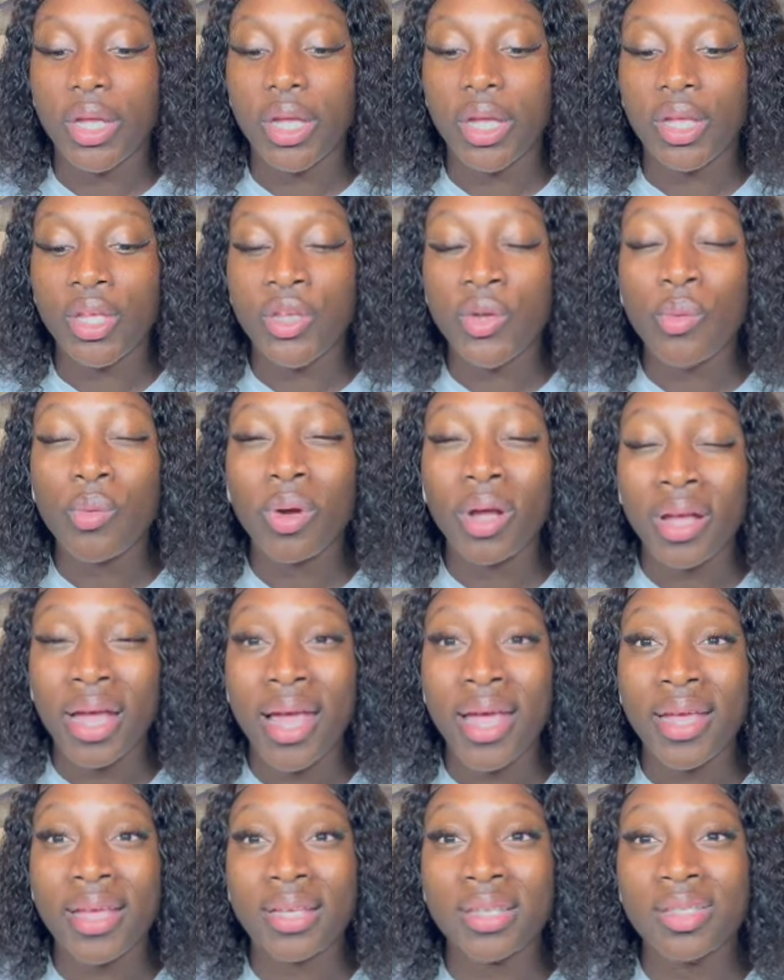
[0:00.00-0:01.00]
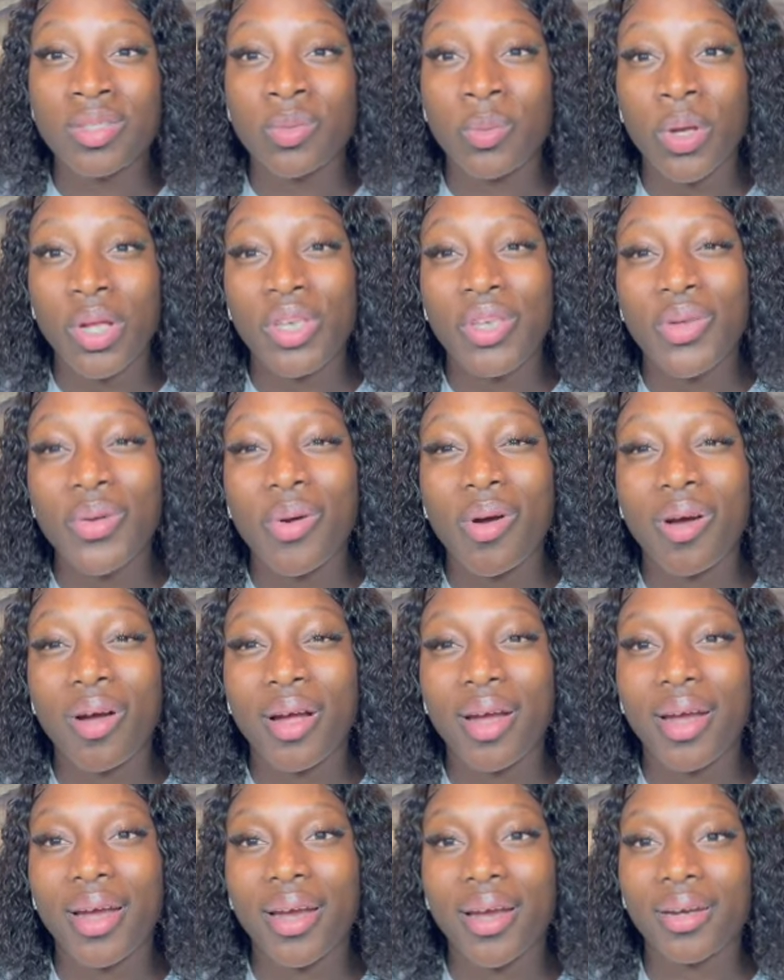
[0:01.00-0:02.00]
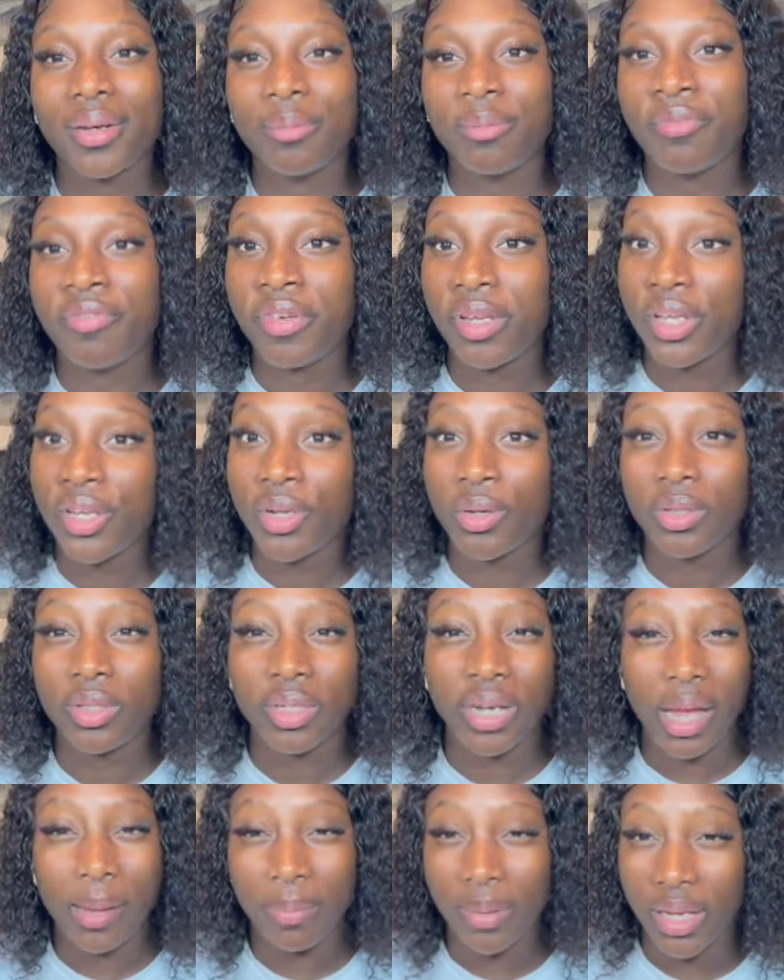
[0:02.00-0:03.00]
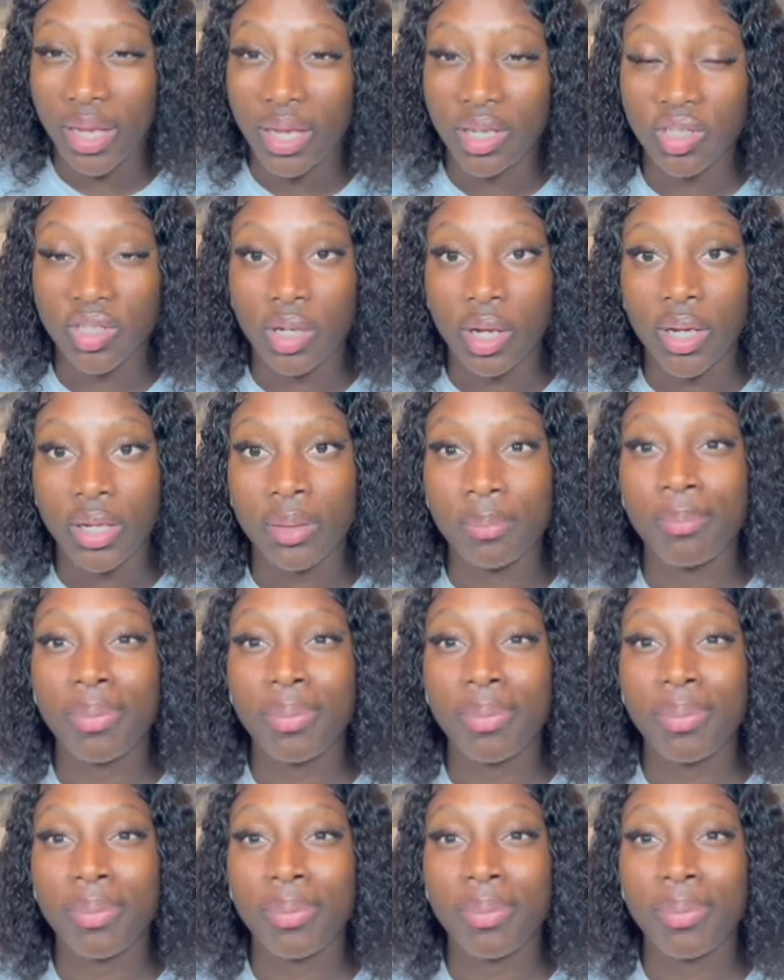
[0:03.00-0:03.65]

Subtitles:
you guys, when you are filling out your application,